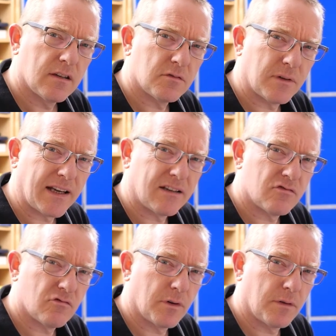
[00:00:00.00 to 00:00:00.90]
to an
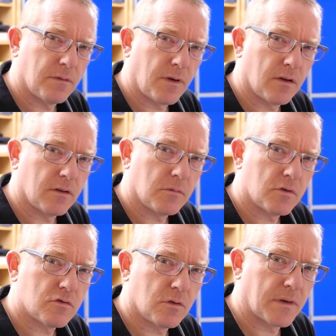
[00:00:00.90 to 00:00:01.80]
Android phone. I'm
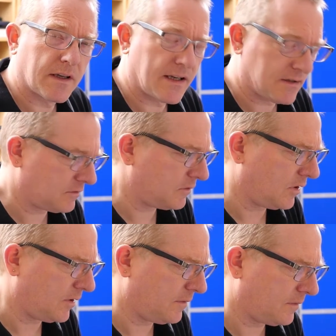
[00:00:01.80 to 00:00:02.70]
not sure if it connects to an
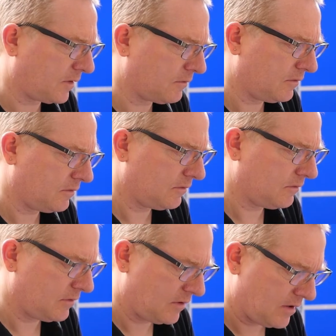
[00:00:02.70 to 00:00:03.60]
iPhone.
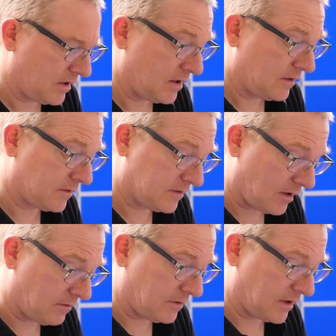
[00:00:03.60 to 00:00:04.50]
The
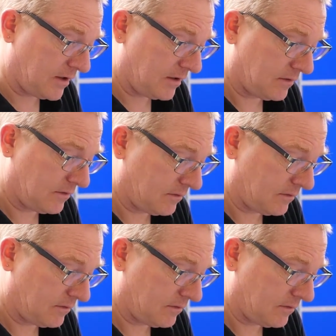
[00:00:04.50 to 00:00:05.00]
Sony